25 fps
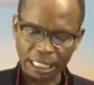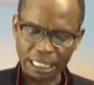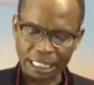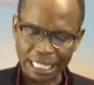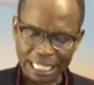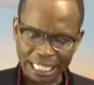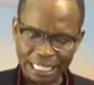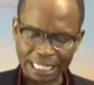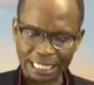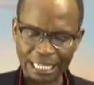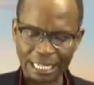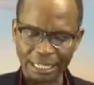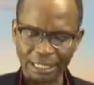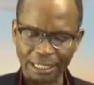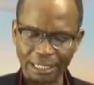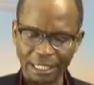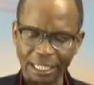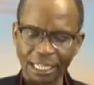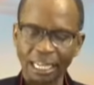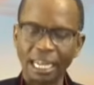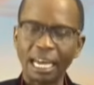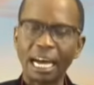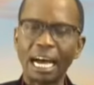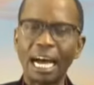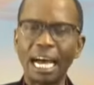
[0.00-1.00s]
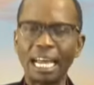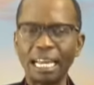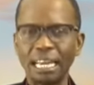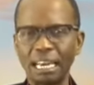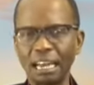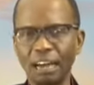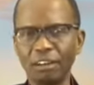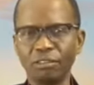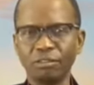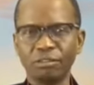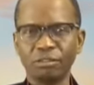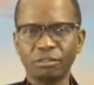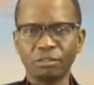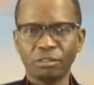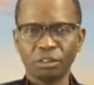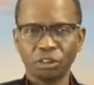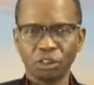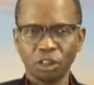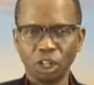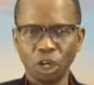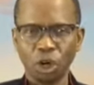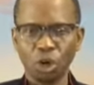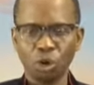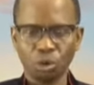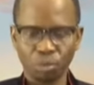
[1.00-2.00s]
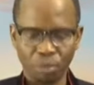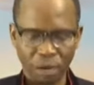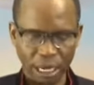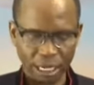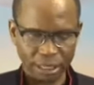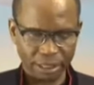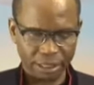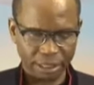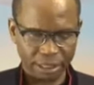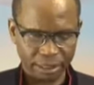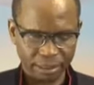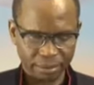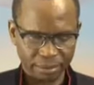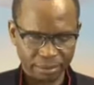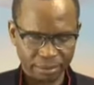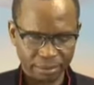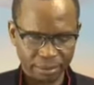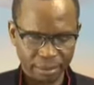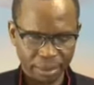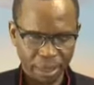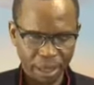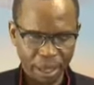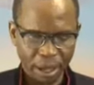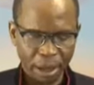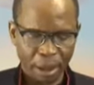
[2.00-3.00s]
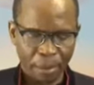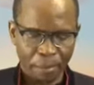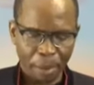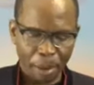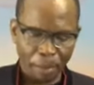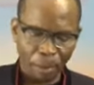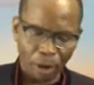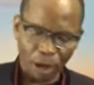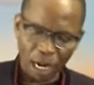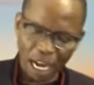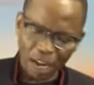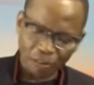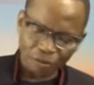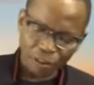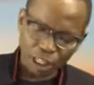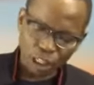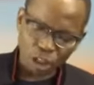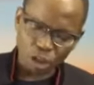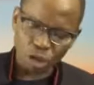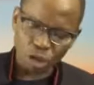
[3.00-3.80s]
decent. I love the old parts. People loved the